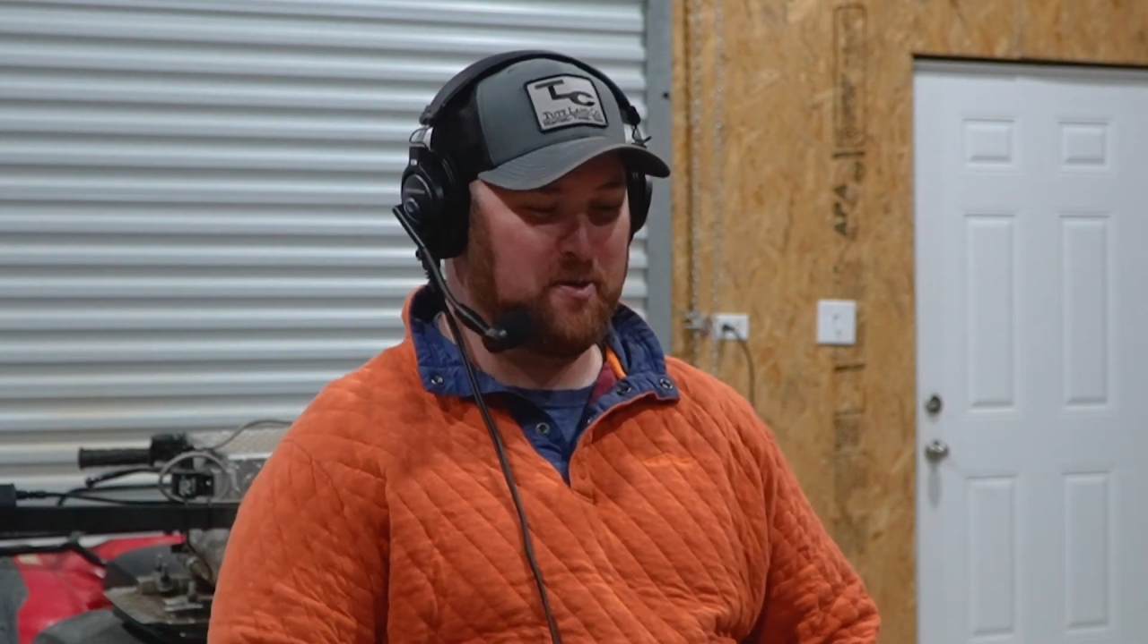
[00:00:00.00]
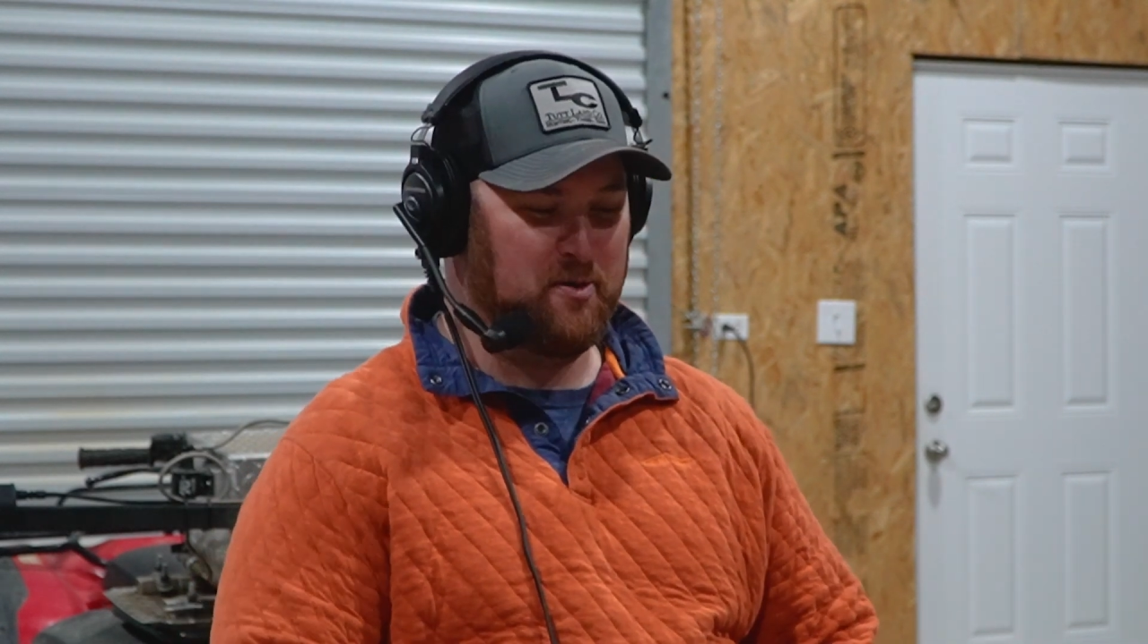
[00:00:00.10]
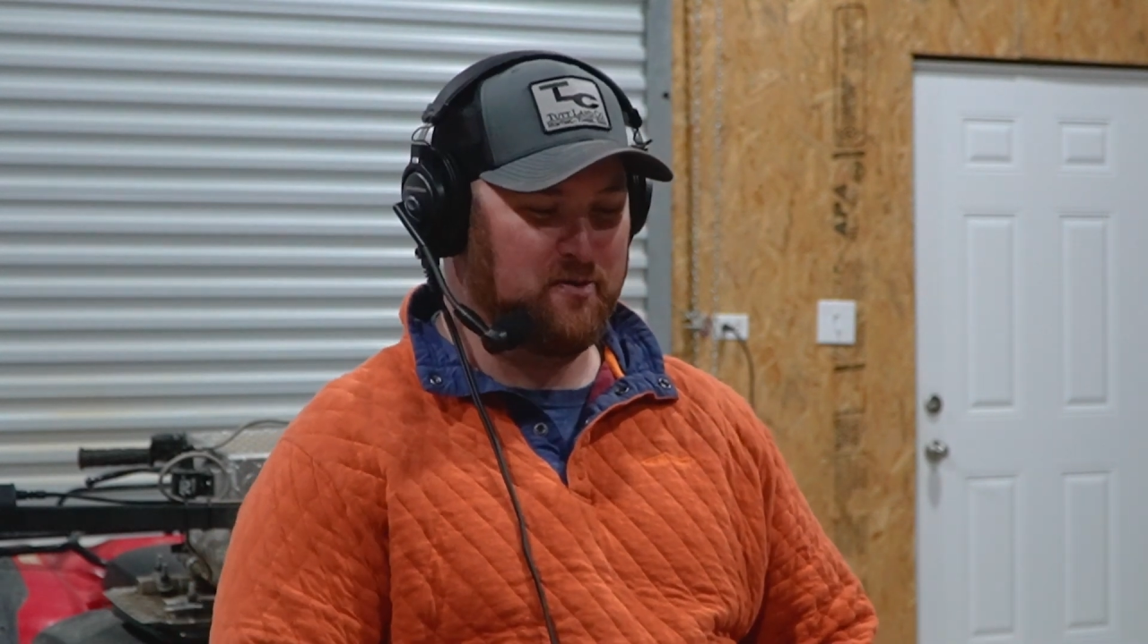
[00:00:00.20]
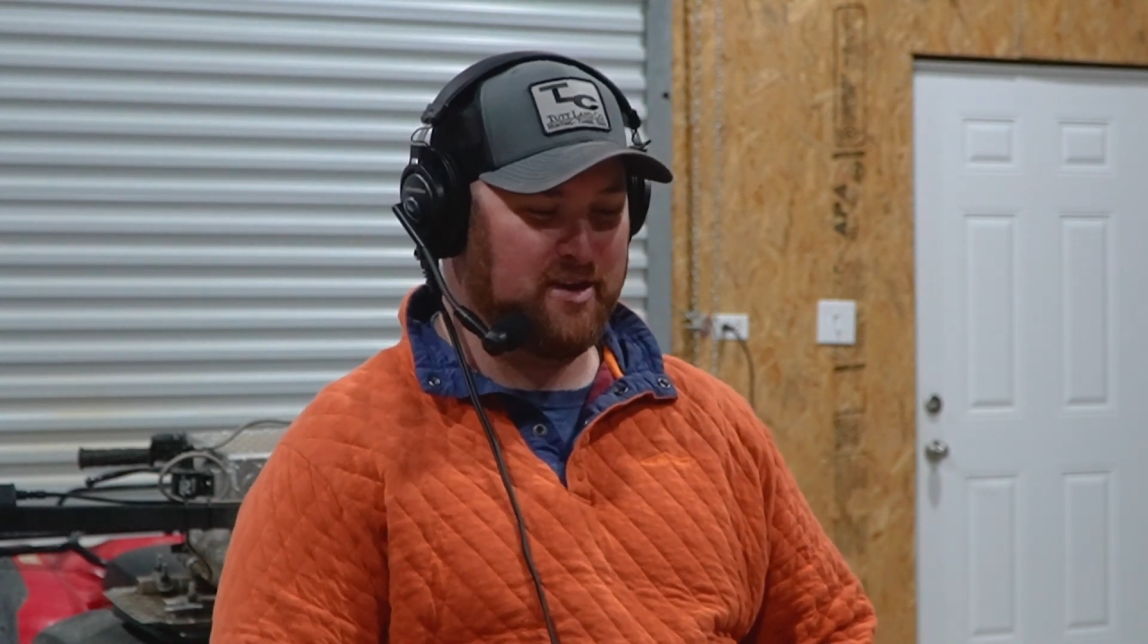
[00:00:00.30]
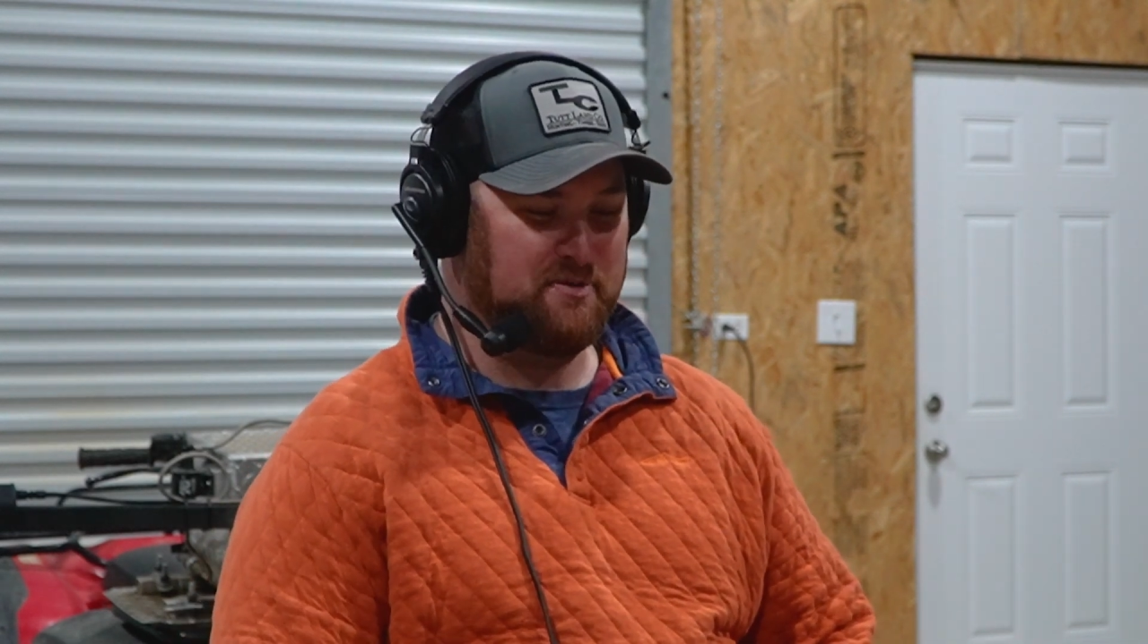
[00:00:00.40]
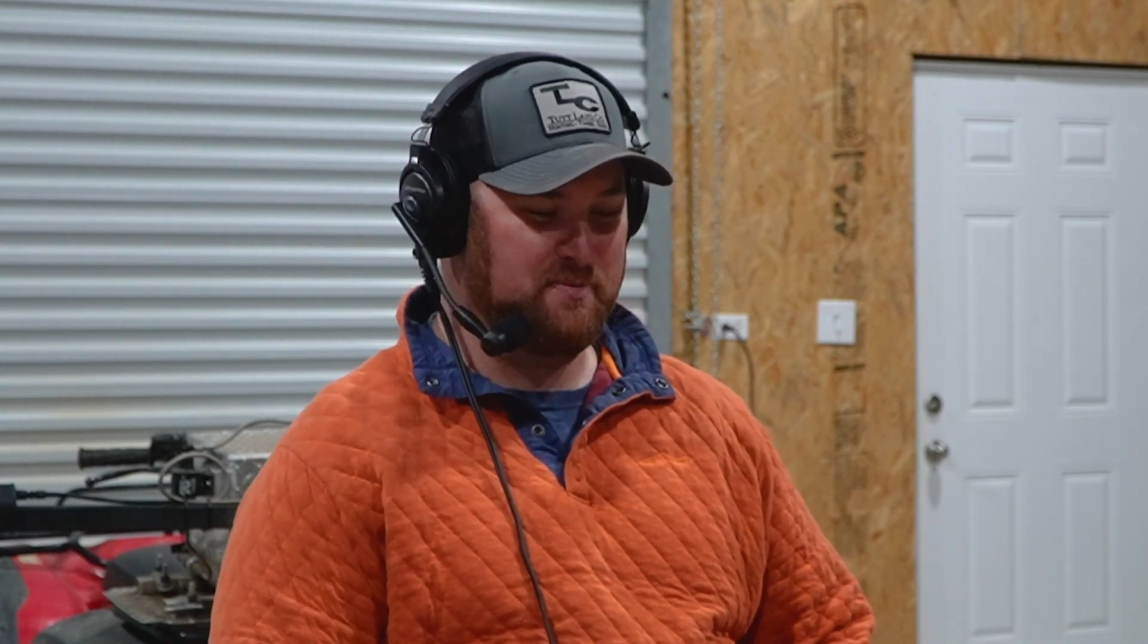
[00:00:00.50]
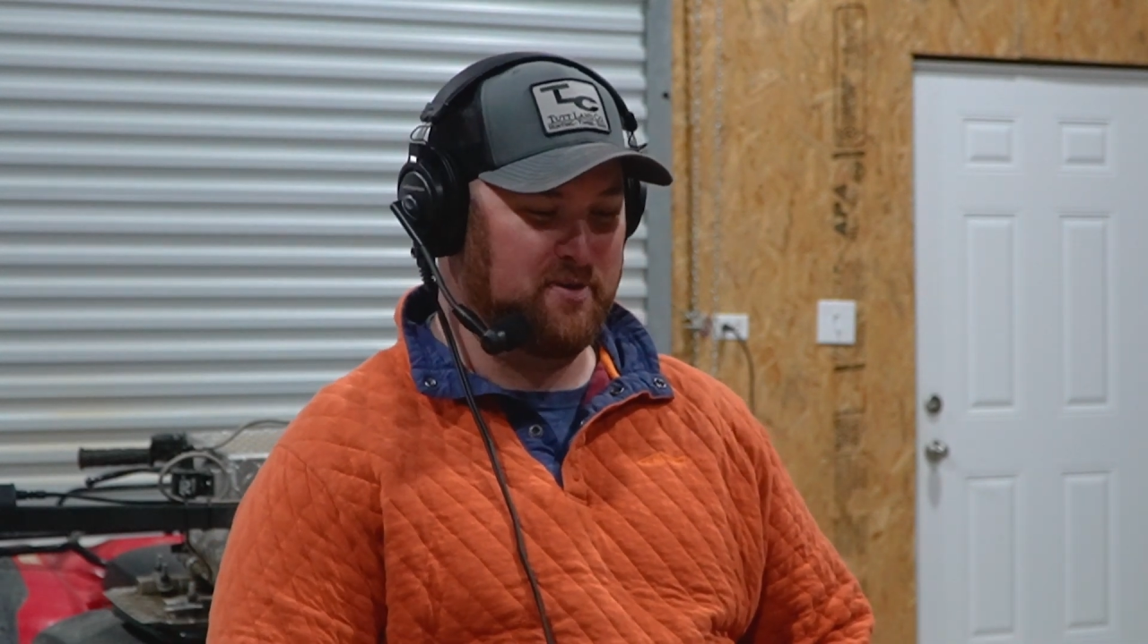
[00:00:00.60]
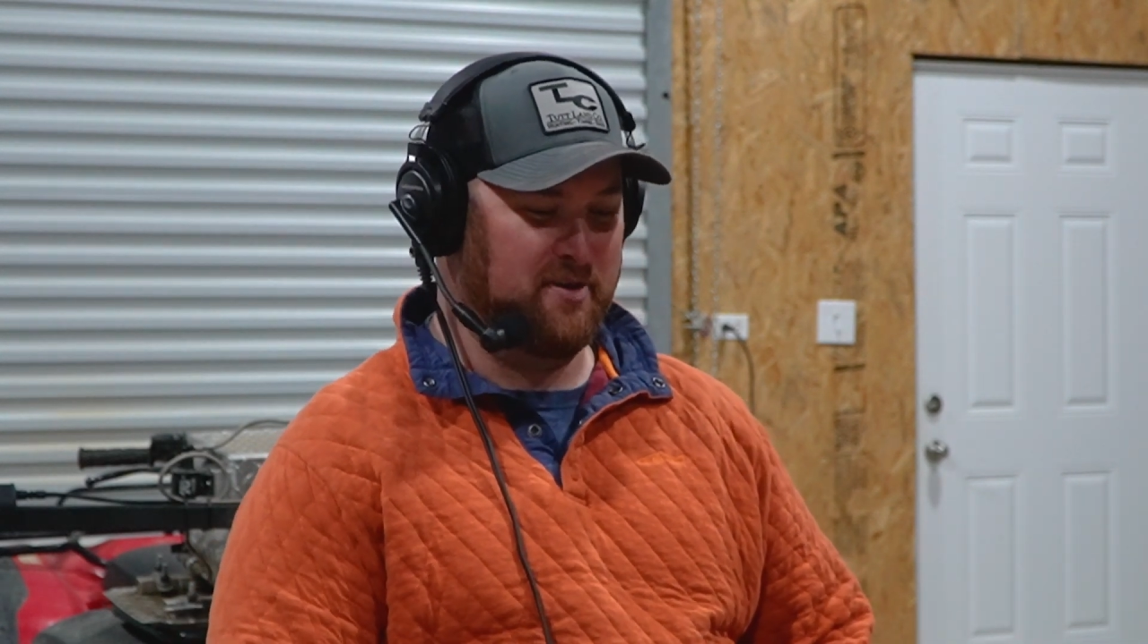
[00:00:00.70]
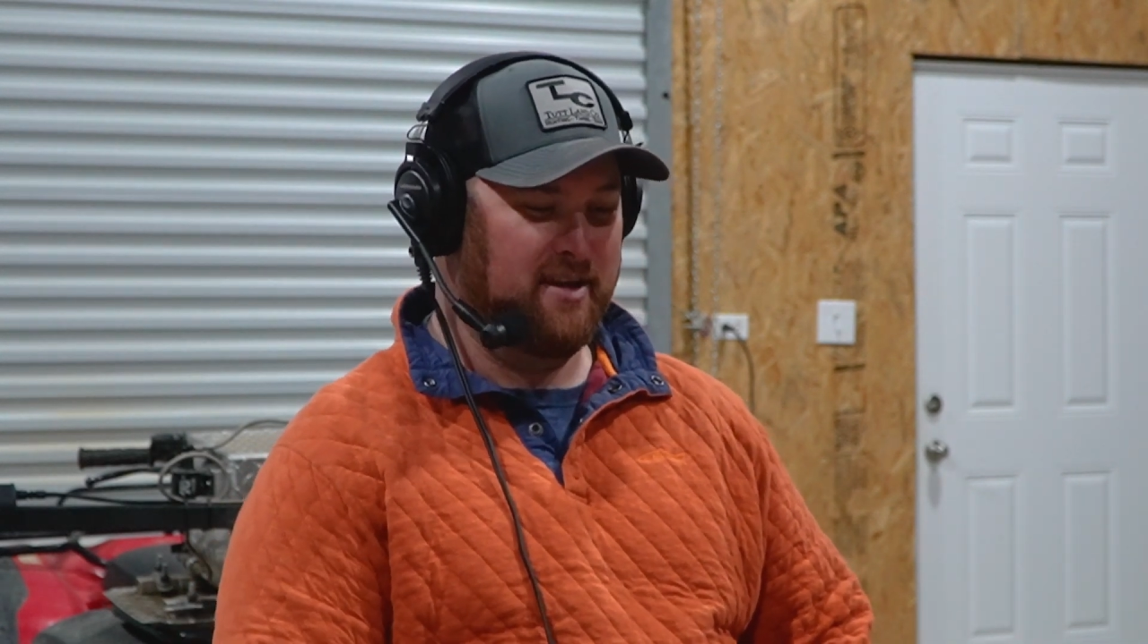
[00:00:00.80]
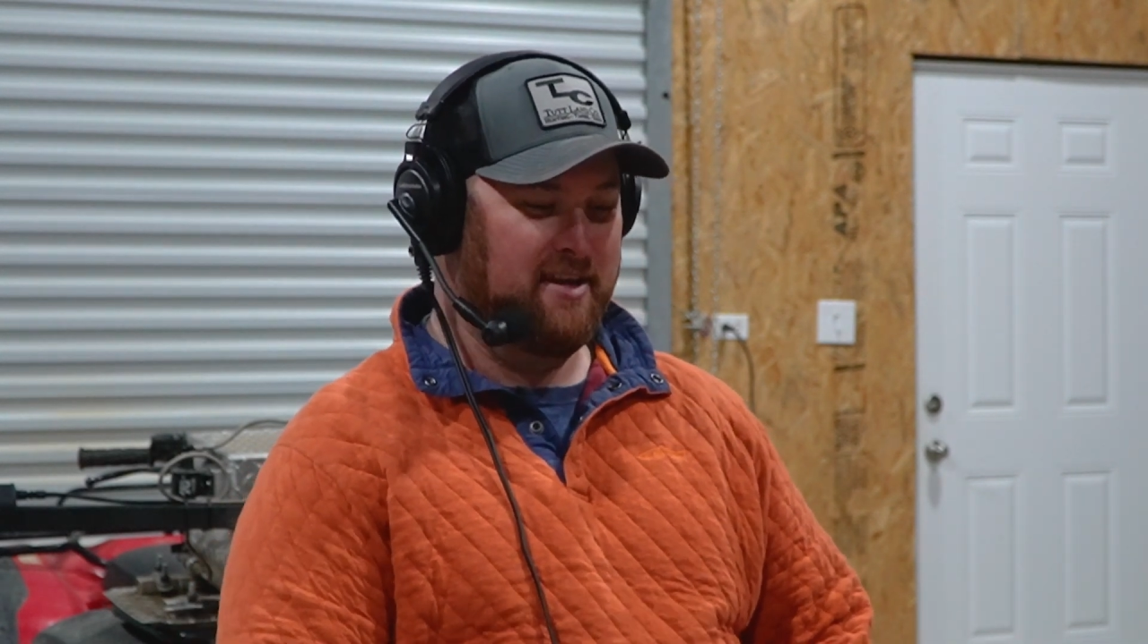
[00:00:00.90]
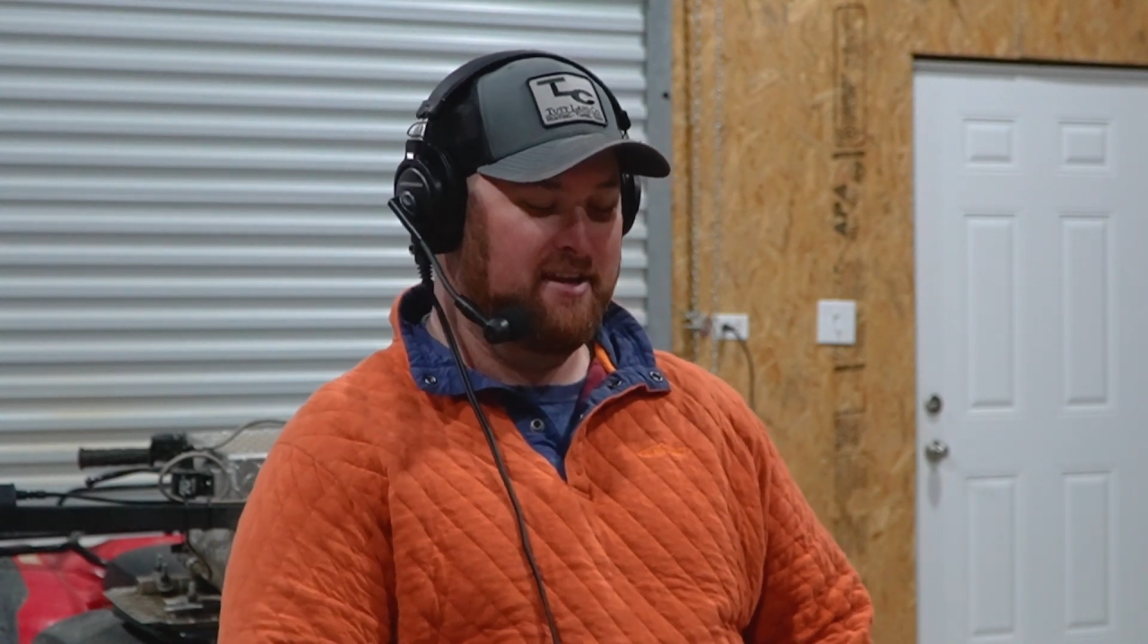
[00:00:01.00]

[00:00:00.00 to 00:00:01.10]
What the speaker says: Facebook,